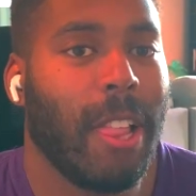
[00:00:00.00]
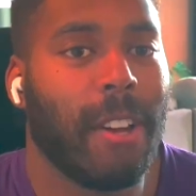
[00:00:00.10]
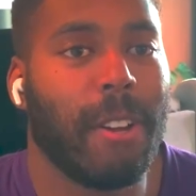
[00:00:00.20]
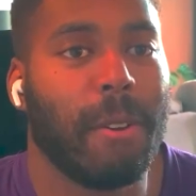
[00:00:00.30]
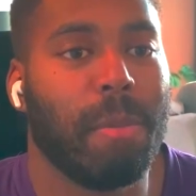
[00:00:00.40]

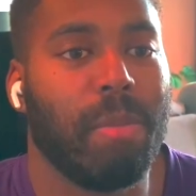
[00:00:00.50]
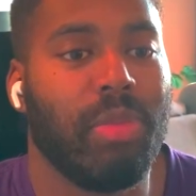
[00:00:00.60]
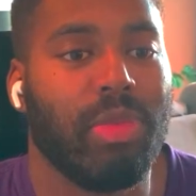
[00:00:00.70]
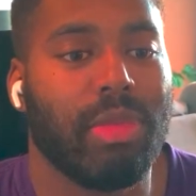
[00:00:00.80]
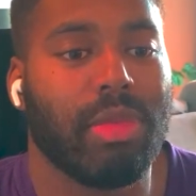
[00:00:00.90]
Um,
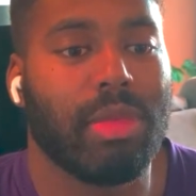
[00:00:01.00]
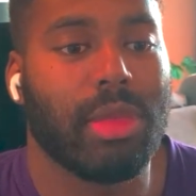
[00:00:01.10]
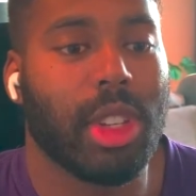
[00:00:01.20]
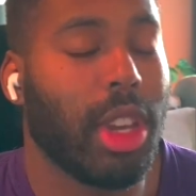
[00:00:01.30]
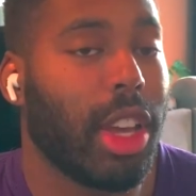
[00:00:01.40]

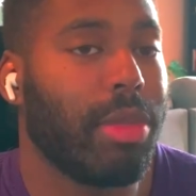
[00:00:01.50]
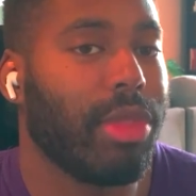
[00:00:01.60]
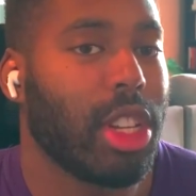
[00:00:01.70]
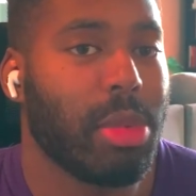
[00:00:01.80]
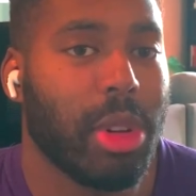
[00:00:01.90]
so yeah,
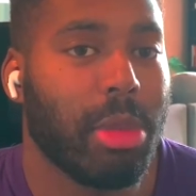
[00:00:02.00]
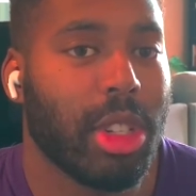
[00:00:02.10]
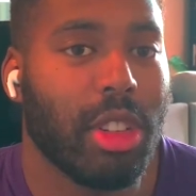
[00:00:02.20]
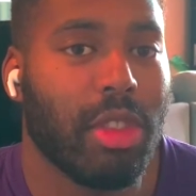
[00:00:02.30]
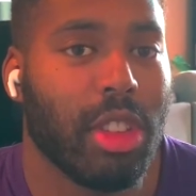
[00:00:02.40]
that's pretty
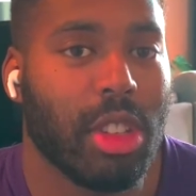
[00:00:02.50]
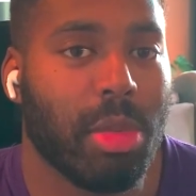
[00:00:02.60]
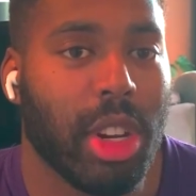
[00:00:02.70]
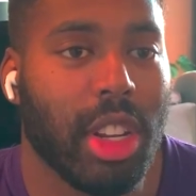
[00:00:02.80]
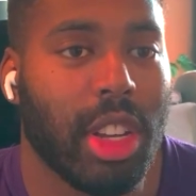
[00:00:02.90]
much it for this
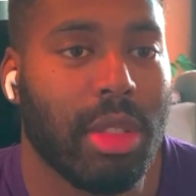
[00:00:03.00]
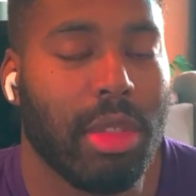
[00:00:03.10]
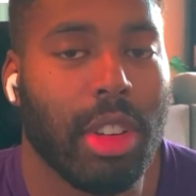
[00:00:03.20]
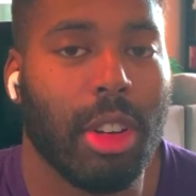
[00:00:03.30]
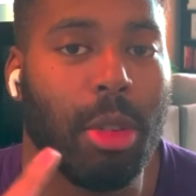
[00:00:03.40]
breakdown.
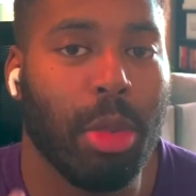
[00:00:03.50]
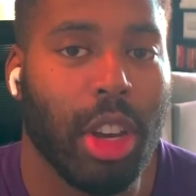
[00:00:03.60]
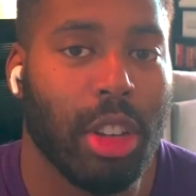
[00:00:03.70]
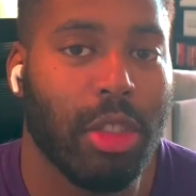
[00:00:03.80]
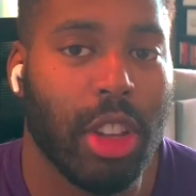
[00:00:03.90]
I hope you
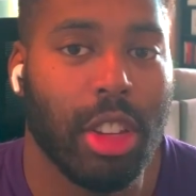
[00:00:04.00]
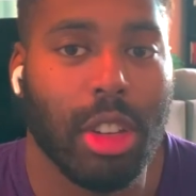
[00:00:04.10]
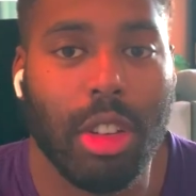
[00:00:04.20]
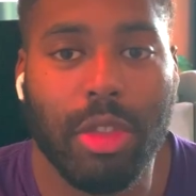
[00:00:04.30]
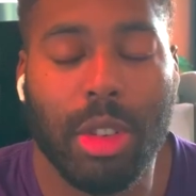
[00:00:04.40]
guys found this
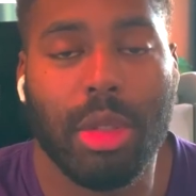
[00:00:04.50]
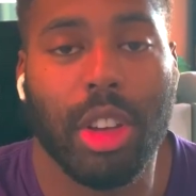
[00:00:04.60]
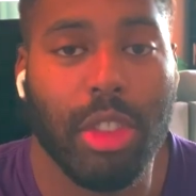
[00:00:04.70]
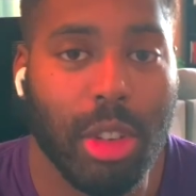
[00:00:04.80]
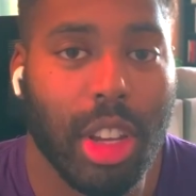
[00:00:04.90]
helpful.
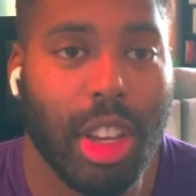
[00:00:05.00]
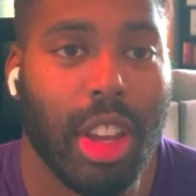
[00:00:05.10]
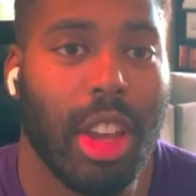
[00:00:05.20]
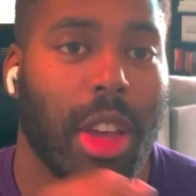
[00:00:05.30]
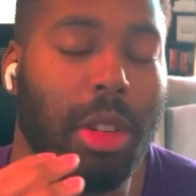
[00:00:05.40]
If you did,
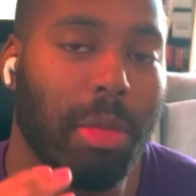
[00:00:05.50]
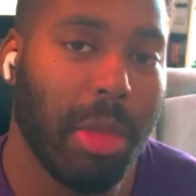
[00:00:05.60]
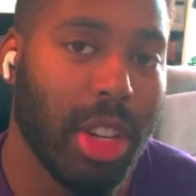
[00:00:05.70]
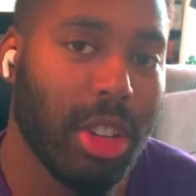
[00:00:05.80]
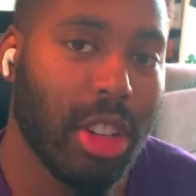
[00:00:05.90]

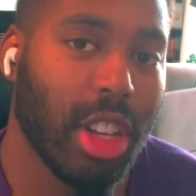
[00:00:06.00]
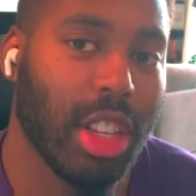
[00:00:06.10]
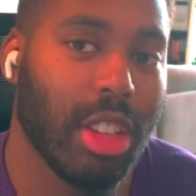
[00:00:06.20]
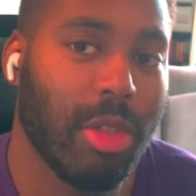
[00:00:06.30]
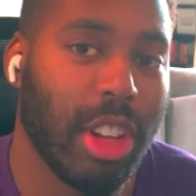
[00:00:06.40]
make sure to
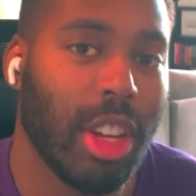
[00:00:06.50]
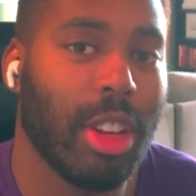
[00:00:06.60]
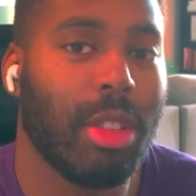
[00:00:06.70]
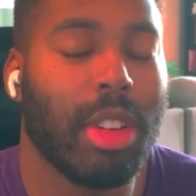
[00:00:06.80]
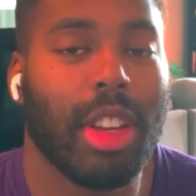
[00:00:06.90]
like the
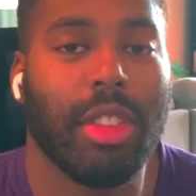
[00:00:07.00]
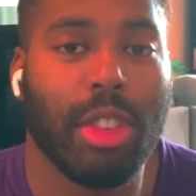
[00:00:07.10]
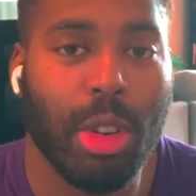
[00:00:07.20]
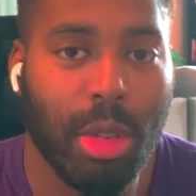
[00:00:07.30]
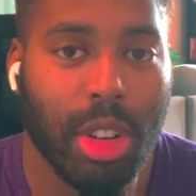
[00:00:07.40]
video and of
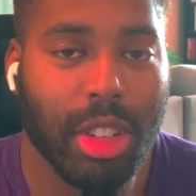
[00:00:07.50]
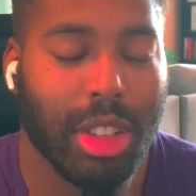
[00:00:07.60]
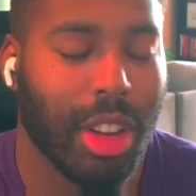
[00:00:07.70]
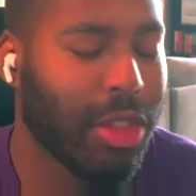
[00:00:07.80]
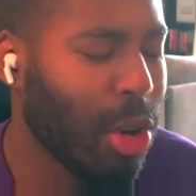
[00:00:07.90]
course,